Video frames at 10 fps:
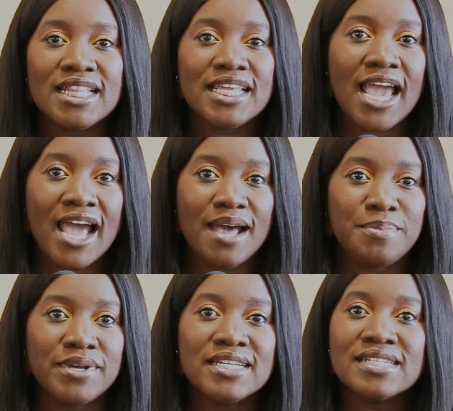the app
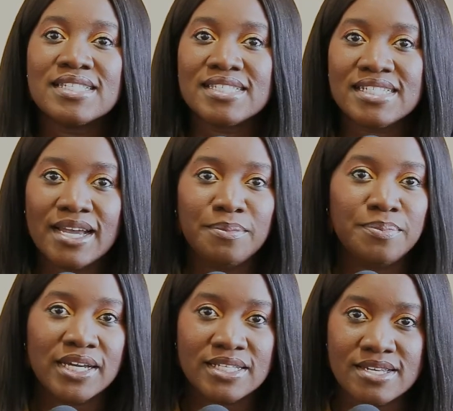step
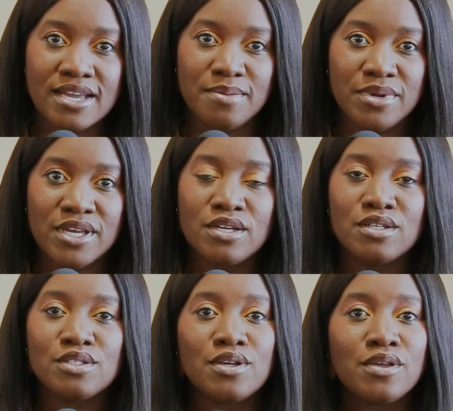by step
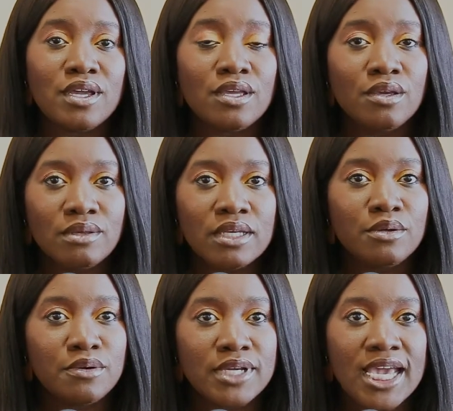so that you can
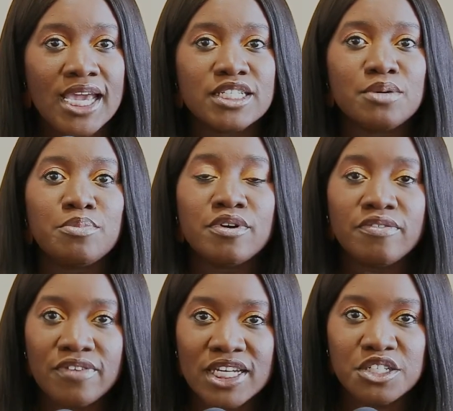create
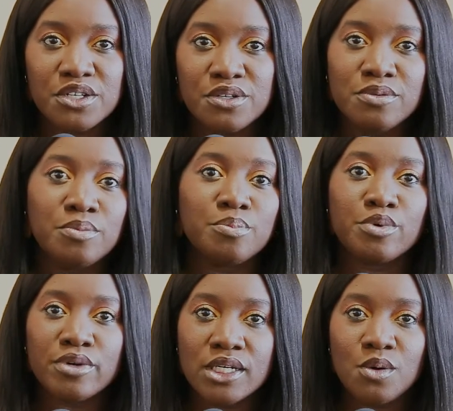professional
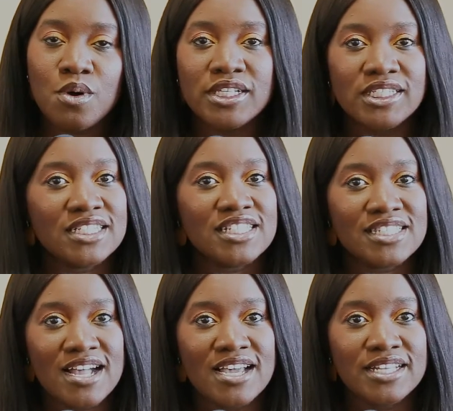print quality
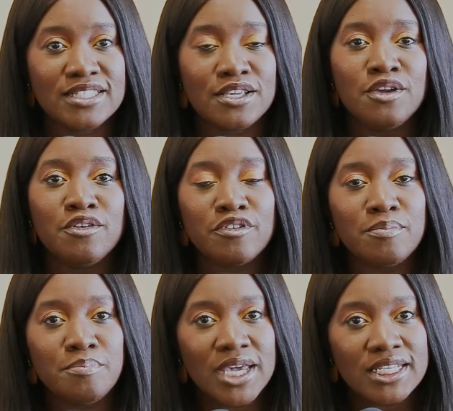designs
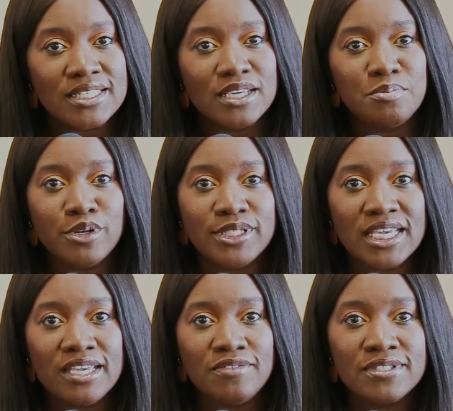from basic
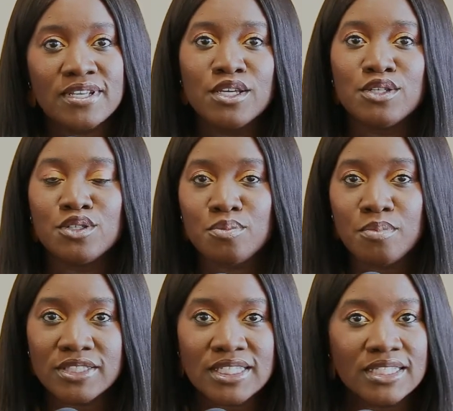motifs to
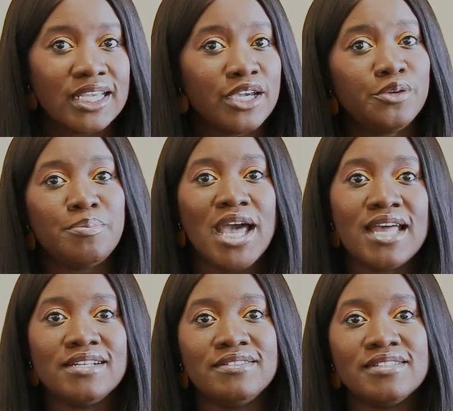multi-layered
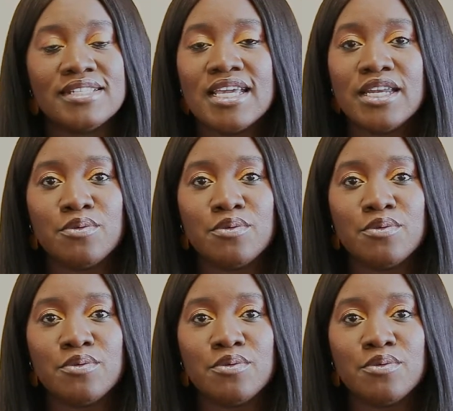patterns in a